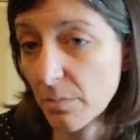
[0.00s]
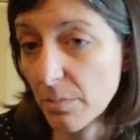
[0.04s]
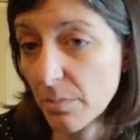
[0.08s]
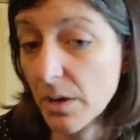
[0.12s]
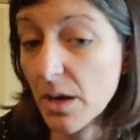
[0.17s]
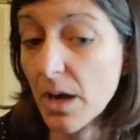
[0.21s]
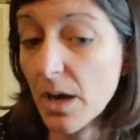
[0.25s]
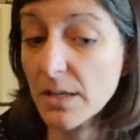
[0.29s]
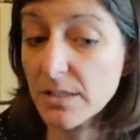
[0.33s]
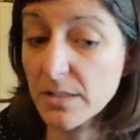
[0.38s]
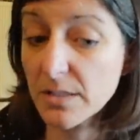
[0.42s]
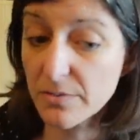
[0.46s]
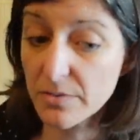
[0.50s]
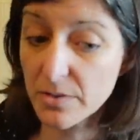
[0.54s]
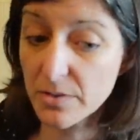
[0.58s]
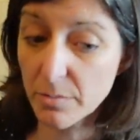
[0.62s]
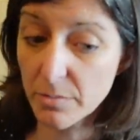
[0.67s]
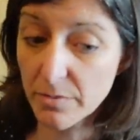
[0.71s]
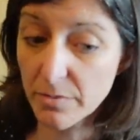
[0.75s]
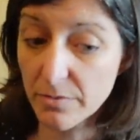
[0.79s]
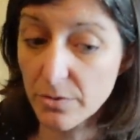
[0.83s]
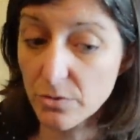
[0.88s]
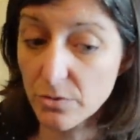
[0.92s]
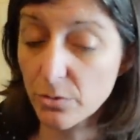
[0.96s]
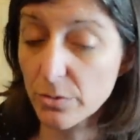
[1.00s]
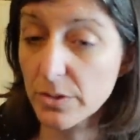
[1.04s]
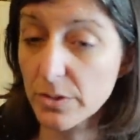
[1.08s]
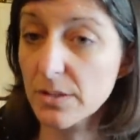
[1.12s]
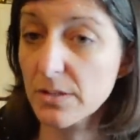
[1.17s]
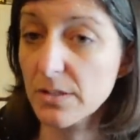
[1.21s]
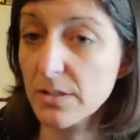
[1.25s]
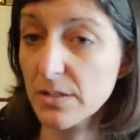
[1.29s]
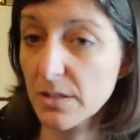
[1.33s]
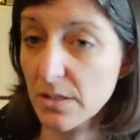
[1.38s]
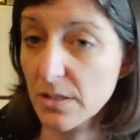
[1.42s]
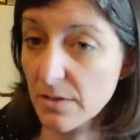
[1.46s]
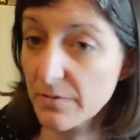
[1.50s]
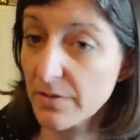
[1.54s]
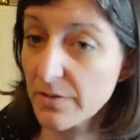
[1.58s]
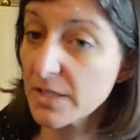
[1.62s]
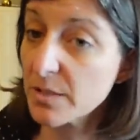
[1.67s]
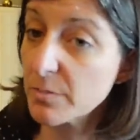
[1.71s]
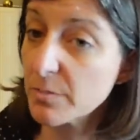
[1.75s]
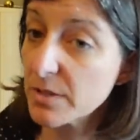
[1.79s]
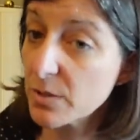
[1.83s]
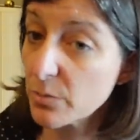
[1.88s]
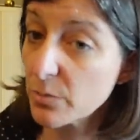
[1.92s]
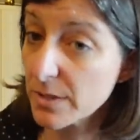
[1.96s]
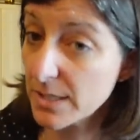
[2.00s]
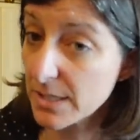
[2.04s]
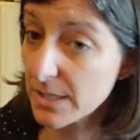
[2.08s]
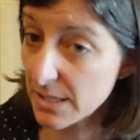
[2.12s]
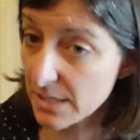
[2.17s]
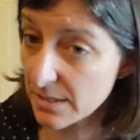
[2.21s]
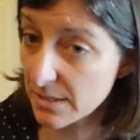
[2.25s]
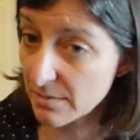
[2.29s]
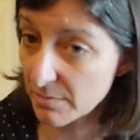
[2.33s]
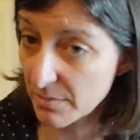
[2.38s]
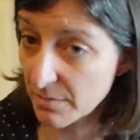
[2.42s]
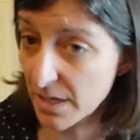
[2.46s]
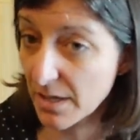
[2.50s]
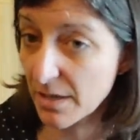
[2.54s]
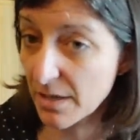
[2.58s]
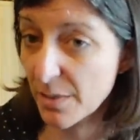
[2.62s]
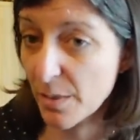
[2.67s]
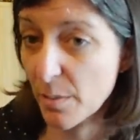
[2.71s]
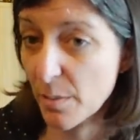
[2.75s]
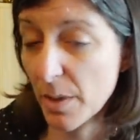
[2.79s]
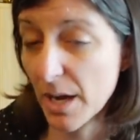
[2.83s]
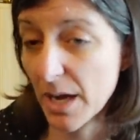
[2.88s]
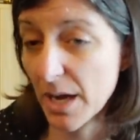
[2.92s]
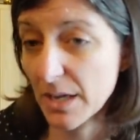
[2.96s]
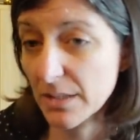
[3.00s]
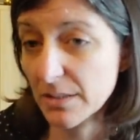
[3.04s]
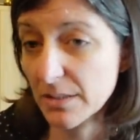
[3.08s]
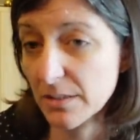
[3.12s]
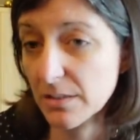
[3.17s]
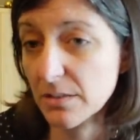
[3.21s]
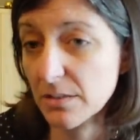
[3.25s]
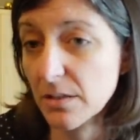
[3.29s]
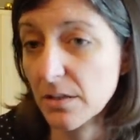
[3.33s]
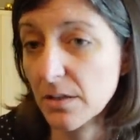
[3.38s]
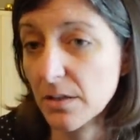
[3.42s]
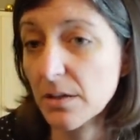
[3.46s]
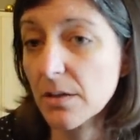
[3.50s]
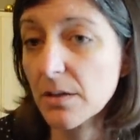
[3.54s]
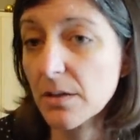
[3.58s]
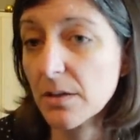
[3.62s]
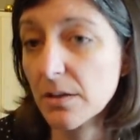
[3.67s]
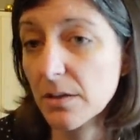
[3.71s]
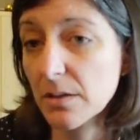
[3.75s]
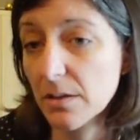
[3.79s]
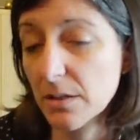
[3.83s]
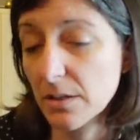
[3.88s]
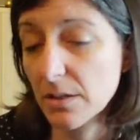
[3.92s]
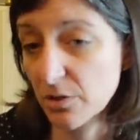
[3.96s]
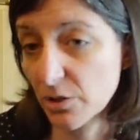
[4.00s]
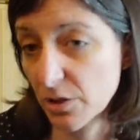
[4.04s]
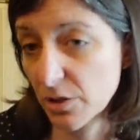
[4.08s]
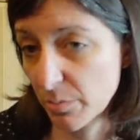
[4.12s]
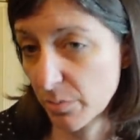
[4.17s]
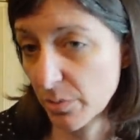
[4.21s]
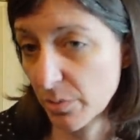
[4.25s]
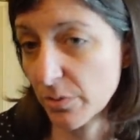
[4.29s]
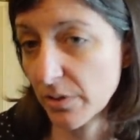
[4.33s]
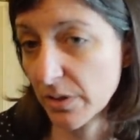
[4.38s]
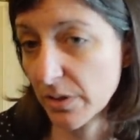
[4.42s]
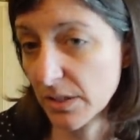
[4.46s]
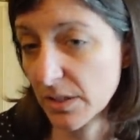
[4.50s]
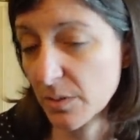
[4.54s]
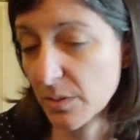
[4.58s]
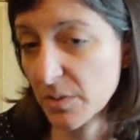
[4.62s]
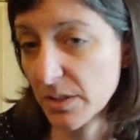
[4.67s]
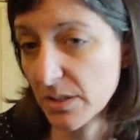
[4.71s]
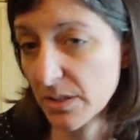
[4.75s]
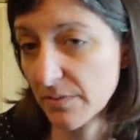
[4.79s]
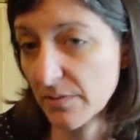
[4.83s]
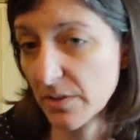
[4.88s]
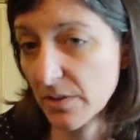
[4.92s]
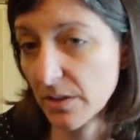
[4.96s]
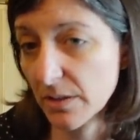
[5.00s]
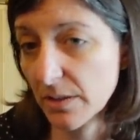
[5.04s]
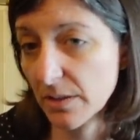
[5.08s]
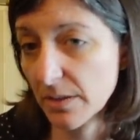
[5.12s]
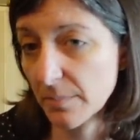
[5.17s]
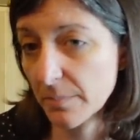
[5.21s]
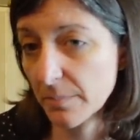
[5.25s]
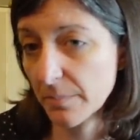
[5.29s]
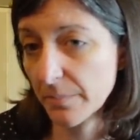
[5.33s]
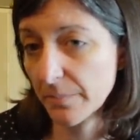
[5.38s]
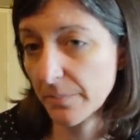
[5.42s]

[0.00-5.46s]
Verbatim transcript: because of some of the choices and the investments we didn't make in the past, in shipbuilding specifically.